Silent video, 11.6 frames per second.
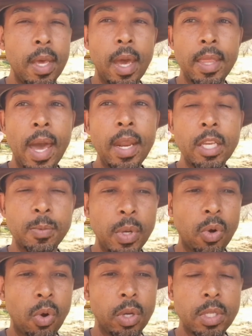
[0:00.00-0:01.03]
and that is
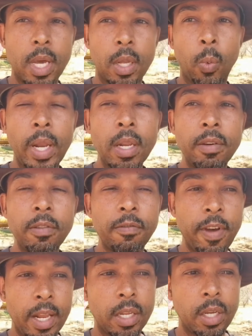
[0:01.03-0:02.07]
because that when the
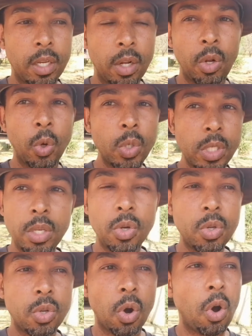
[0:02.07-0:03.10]
vet looks at
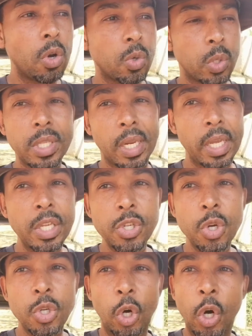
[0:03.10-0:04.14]
your dogs or treats
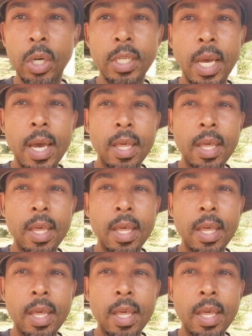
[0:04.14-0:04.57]
your dog,